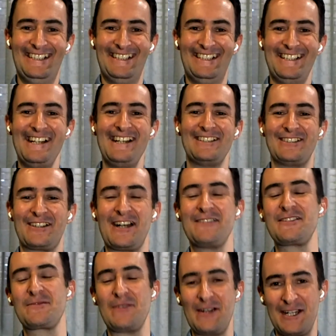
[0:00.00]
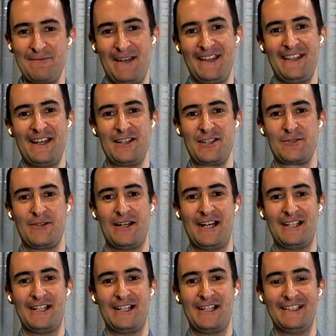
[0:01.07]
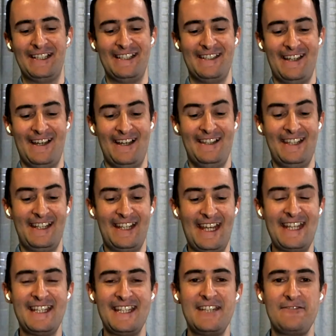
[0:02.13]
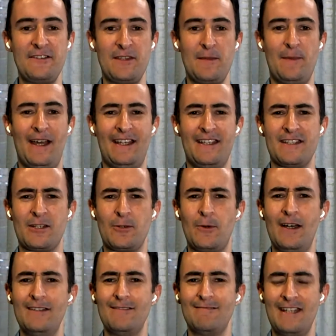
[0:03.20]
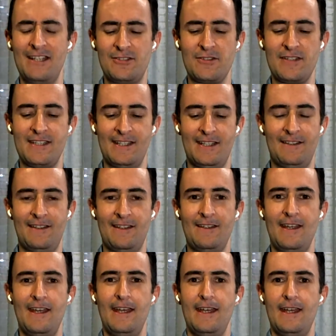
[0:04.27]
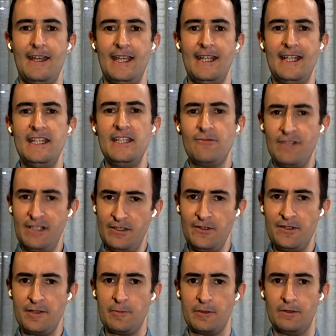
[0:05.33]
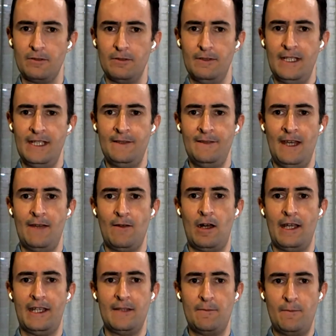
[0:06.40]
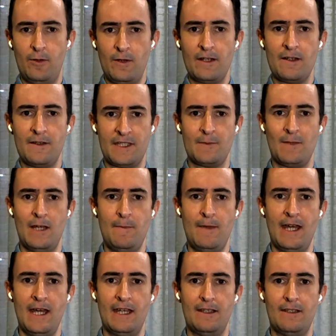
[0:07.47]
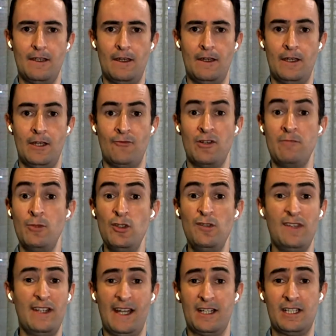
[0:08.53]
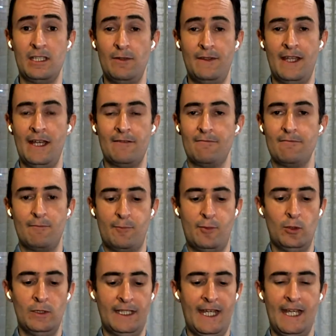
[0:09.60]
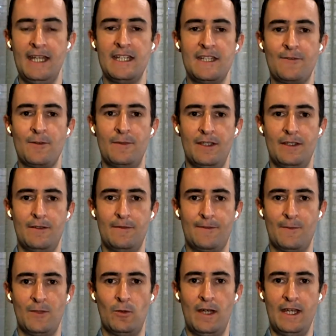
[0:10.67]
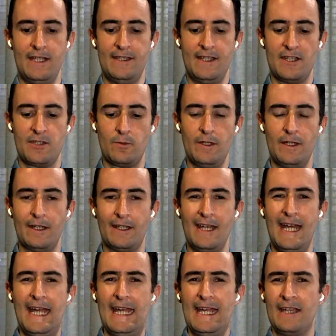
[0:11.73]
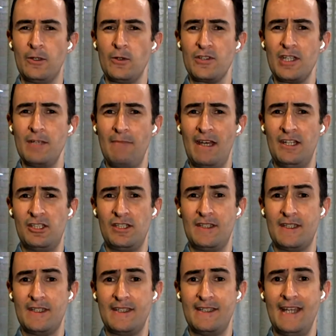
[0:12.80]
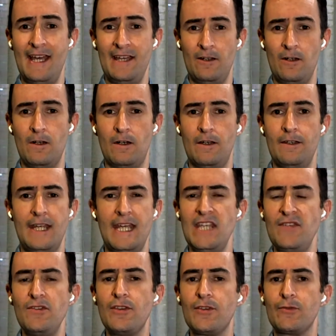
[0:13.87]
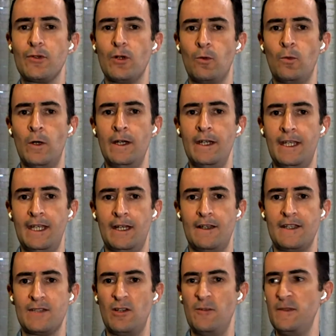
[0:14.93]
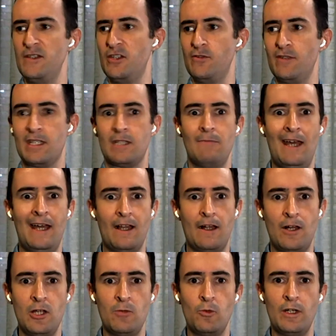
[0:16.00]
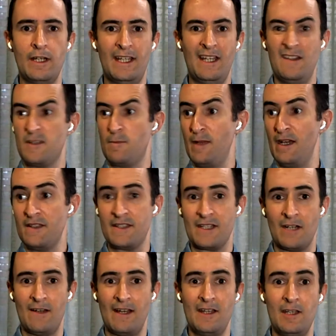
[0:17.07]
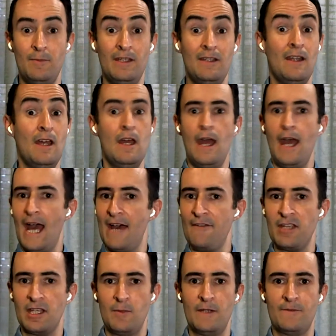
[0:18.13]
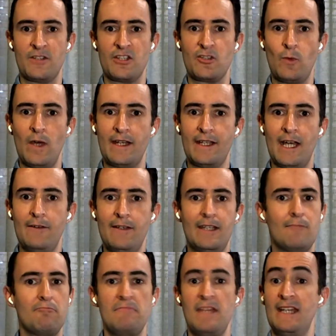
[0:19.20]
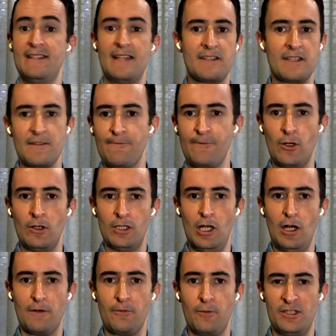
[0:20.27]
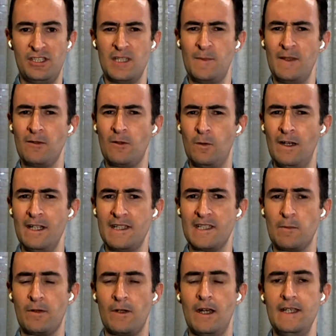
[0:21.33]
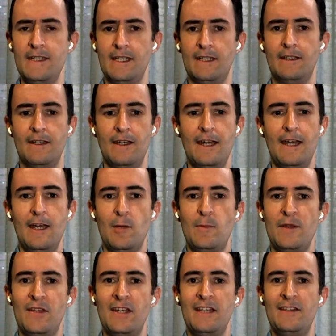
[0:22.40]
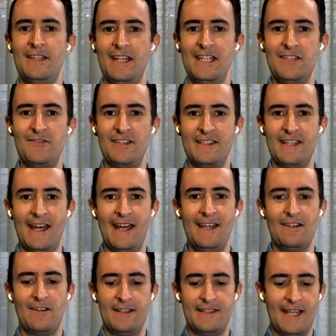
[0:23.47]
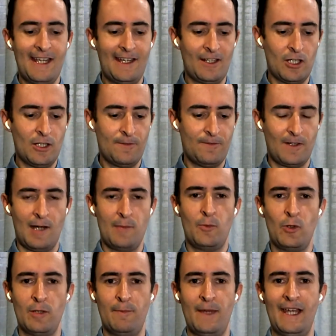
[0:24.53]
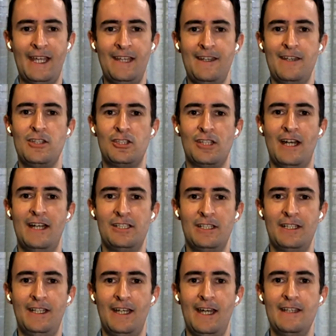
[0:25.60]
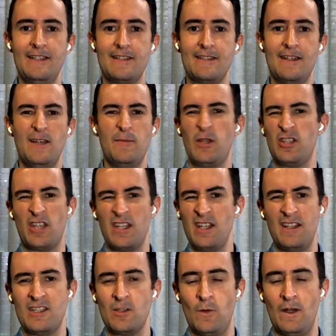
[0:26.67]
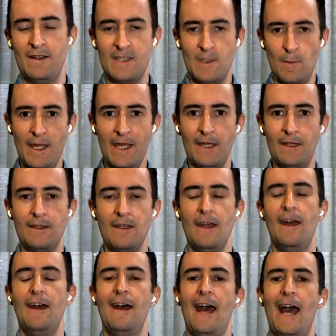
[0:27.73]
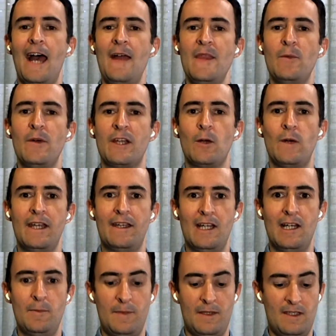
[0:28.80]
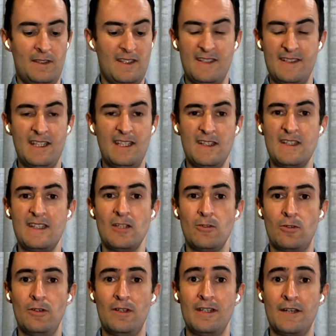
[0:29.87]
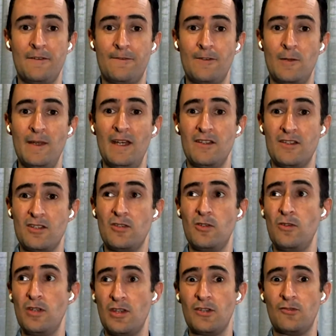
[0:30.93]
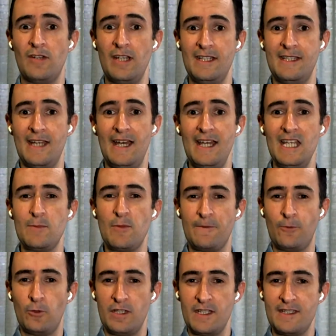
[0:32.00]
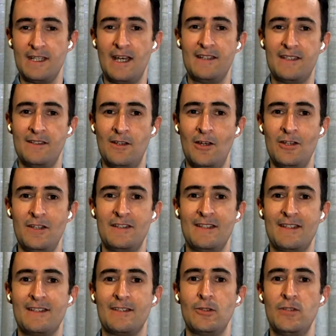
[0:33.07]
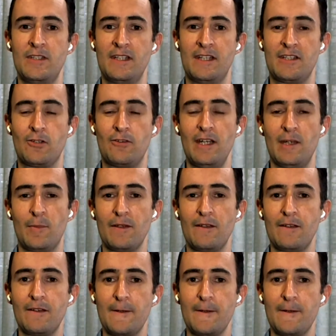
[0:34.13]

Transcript: Look, I was worried about that as well. And the adhesive on the back is quite interesting, that it is reusable in that I can put it onto my back, remove it actually without pulling hairs from the way it does work. It also manages to stay on even through a workout. So I've been doing some at-home workouts, bouncing around a bit, having a bit of a sweat going. It doesn't fall off, which has been quite surprising. But then at the end of the day, I take it off, I put it back in its charging case because I don't need to wear bed. And then when I wake up, the stick is still good enough for about 2 to 3 days before you start to notice it's losing its grip.